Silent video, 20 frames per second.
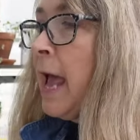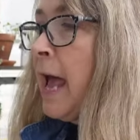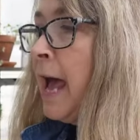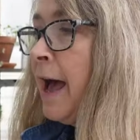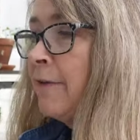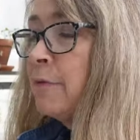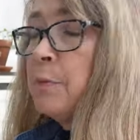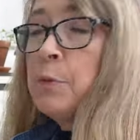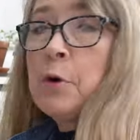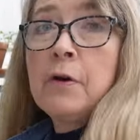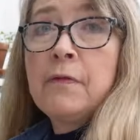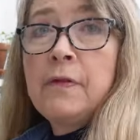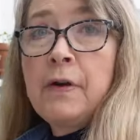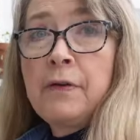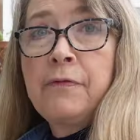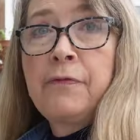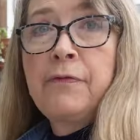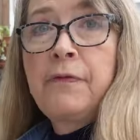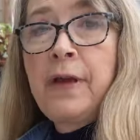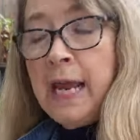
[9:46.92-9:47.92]
have more of a
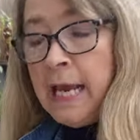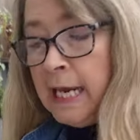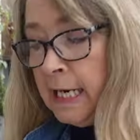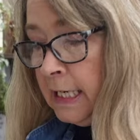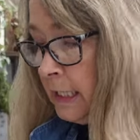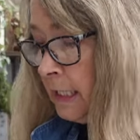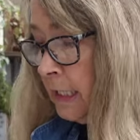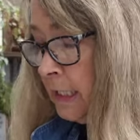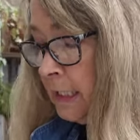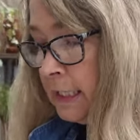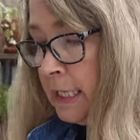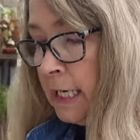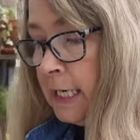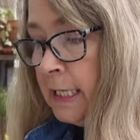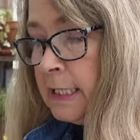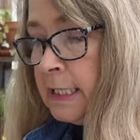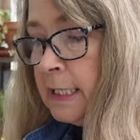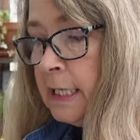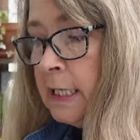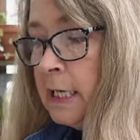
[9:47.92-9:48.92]
faint
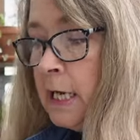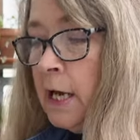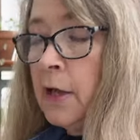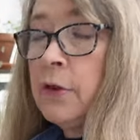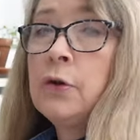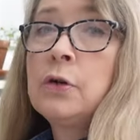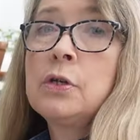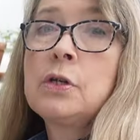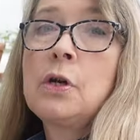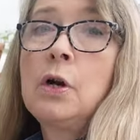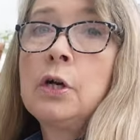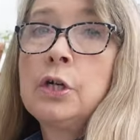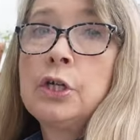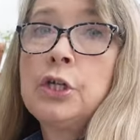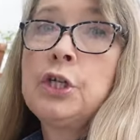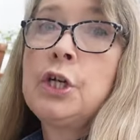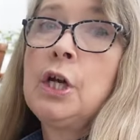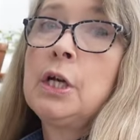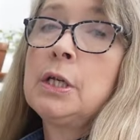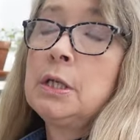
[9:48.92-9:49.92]
scent and others are
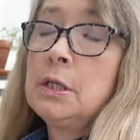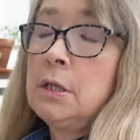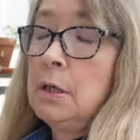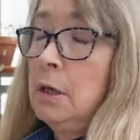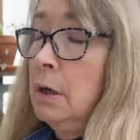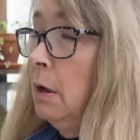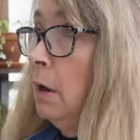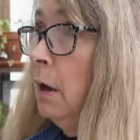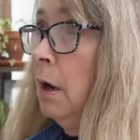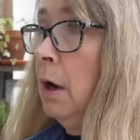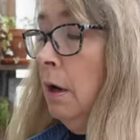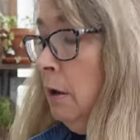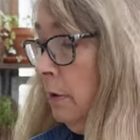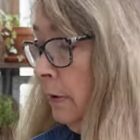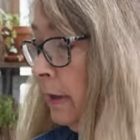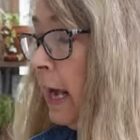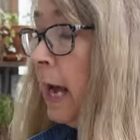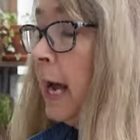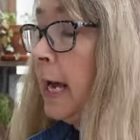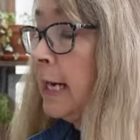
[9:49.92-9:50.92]
just, oh,
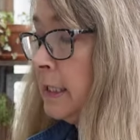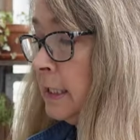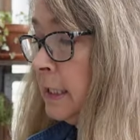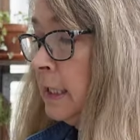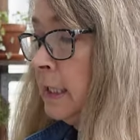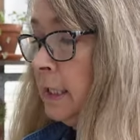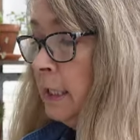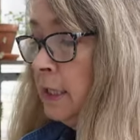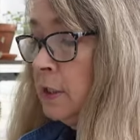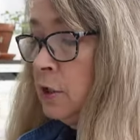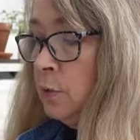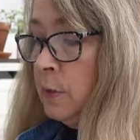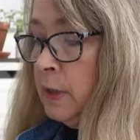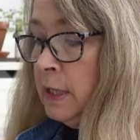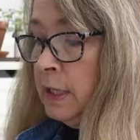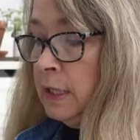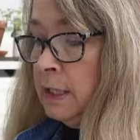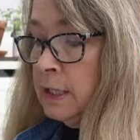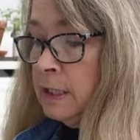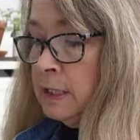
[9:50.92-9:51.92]
the high scent is the one
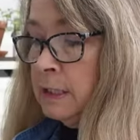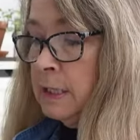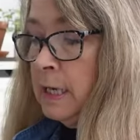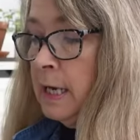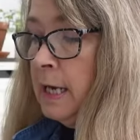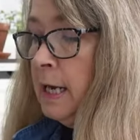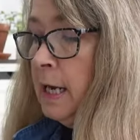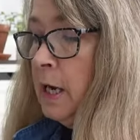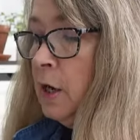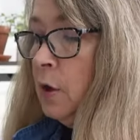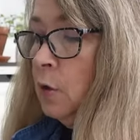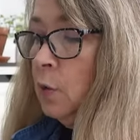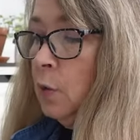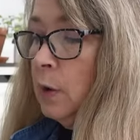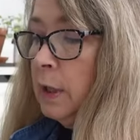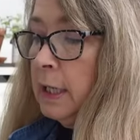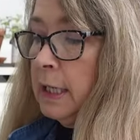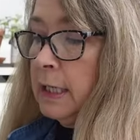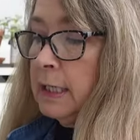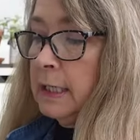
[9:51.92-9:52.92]
that is
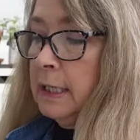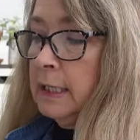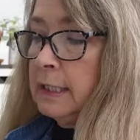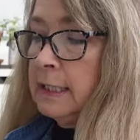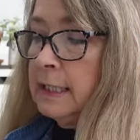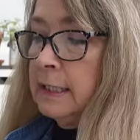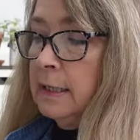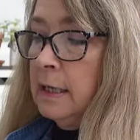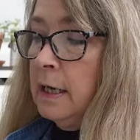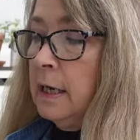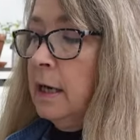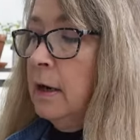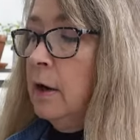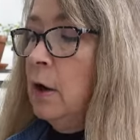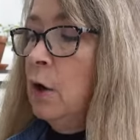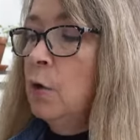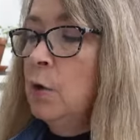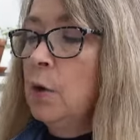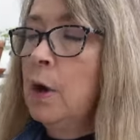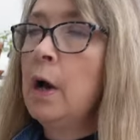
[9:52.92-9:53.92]
really, uh,
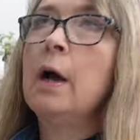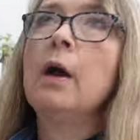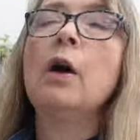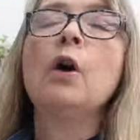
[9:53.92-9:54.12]
oh, uh,